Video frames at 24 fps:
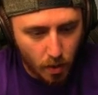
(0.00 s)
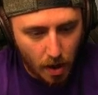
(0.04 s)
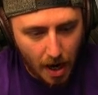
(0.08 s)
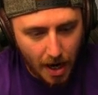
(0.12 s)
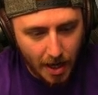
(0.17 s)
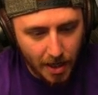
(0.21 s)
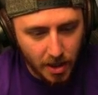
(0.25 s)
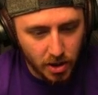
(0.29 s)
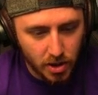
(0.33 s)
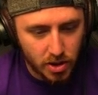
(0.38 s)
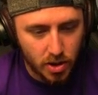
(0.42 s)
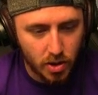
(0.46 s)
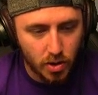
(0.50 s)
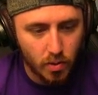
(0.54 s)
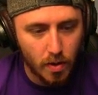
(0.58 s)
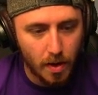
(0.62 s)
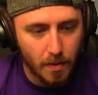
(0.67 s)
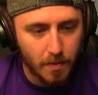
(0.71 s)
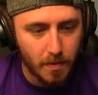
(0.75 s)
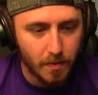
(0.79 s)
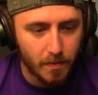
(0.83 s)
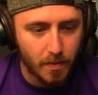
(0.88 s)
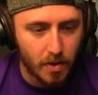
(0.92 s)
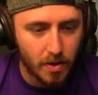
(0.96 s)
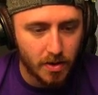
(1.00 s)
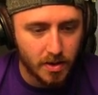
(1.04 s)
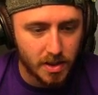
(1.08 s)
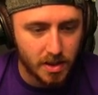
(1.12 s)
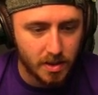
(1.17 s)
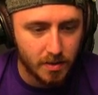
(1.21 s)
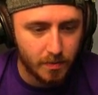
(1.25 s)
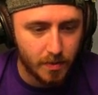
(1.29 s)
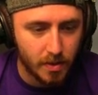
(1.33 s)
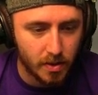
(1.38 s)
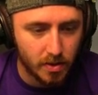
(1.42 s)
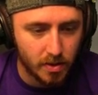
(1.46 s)
need two weapon parts to
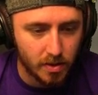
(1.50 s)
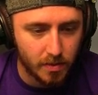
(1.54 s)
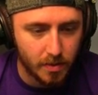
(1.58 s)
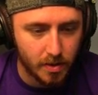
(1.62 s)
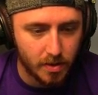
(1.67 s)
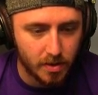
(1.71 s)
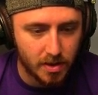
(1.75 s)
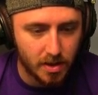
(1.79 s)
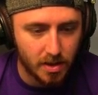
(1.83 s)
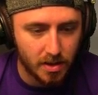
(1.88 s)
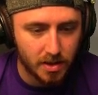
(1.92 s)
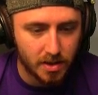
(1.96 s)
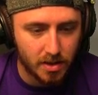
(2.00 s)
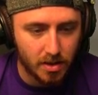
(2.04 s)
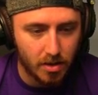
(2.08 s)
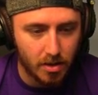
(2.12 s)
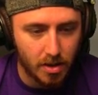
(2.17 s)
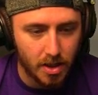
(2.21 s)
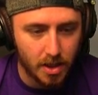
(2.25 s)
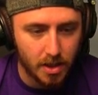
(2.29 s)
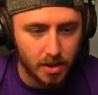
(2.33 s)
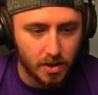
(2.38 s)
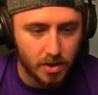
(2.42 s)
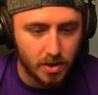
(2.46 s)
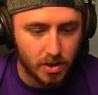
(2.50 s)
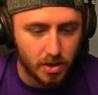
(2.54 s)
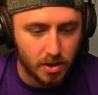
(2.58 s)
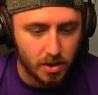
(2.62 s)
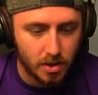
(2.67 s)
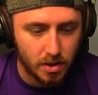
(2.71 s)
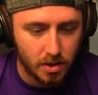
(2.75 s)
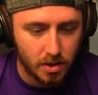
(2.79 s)
build the military Scar H.